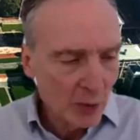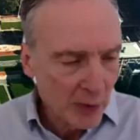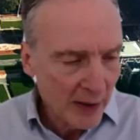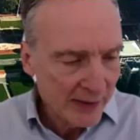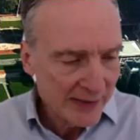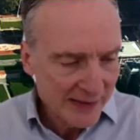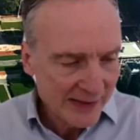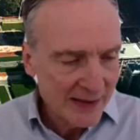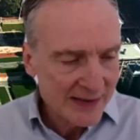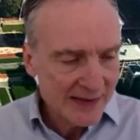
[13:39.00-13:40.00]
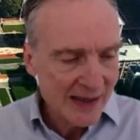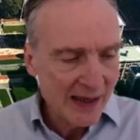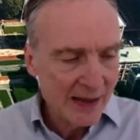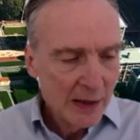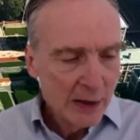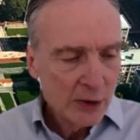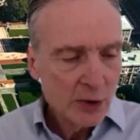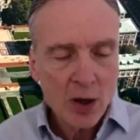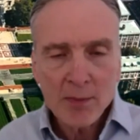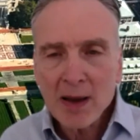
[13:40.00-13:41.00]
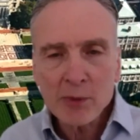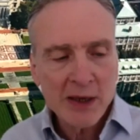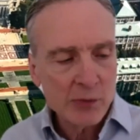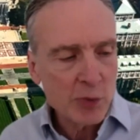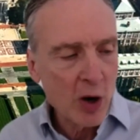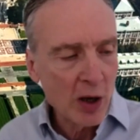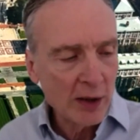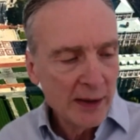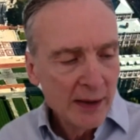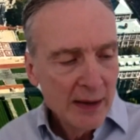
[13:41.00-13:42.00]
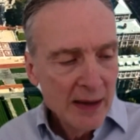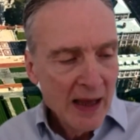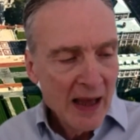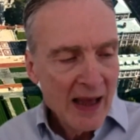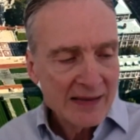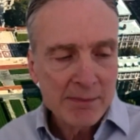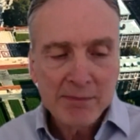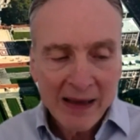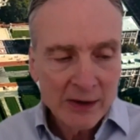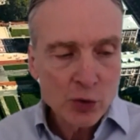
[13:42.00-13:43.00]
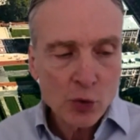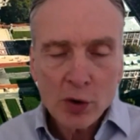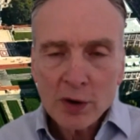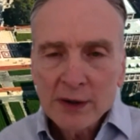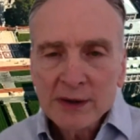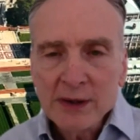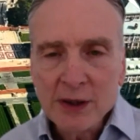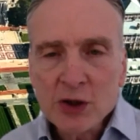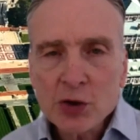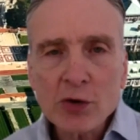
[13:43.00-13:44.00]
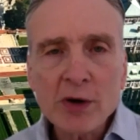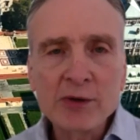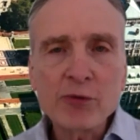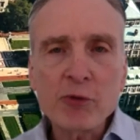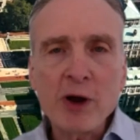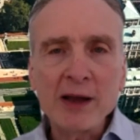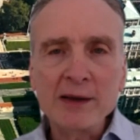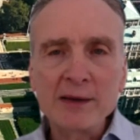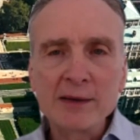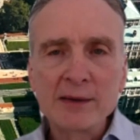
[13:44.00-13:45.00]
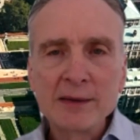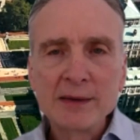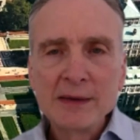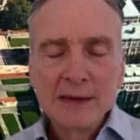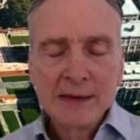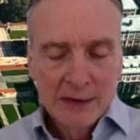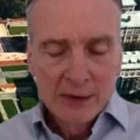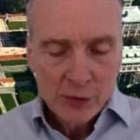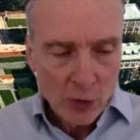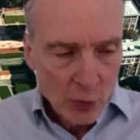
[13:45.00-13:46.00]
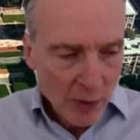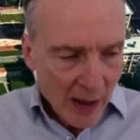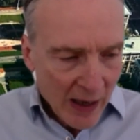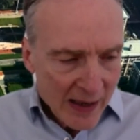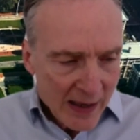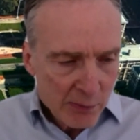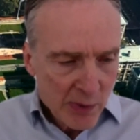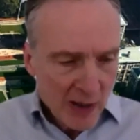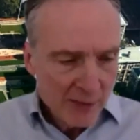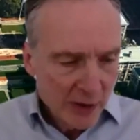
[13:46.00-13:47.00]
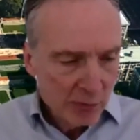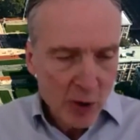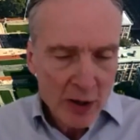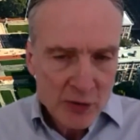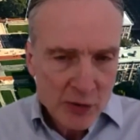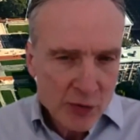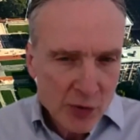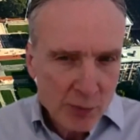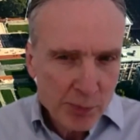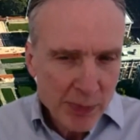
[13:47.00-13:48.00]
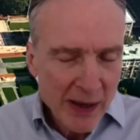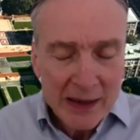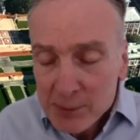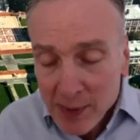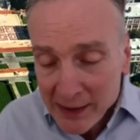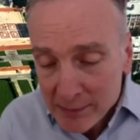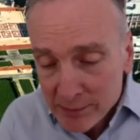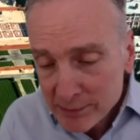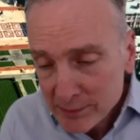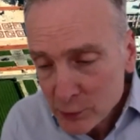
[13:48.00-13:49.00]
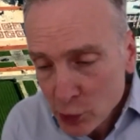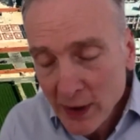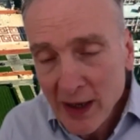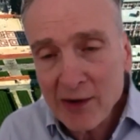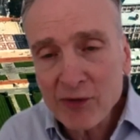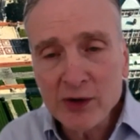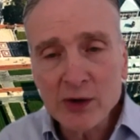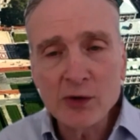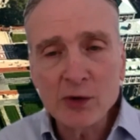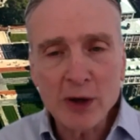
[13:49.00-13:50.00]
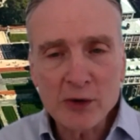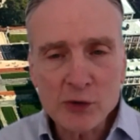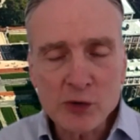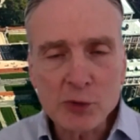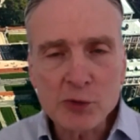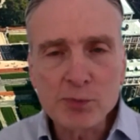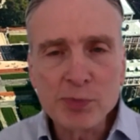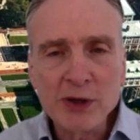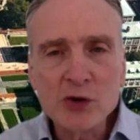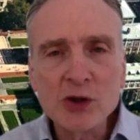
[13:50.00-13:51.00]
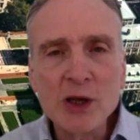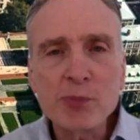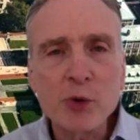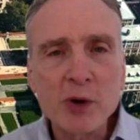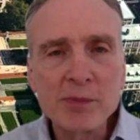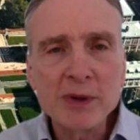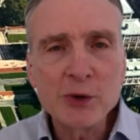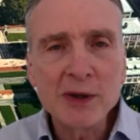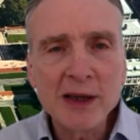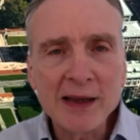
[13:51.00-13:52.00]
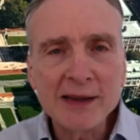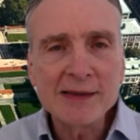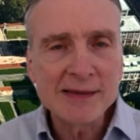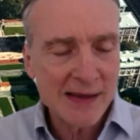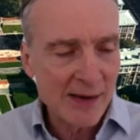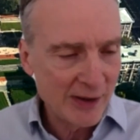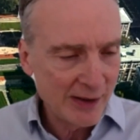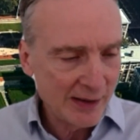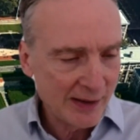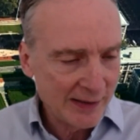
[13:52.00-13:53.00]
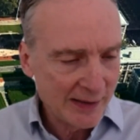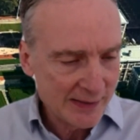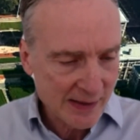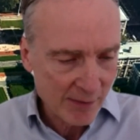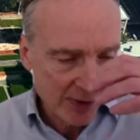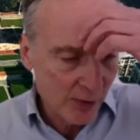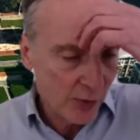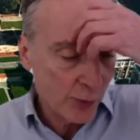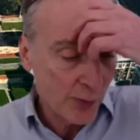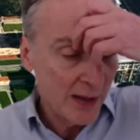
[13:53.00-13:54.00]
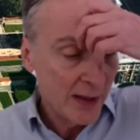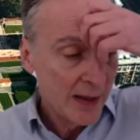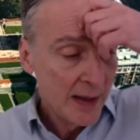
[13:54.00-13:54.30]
as kids say, to commemorate Ron as a mentor, teacher, and friend. So I arrived in Rochester. I spent 2.5 years in Rochester's PhD program between 1970 and 1973.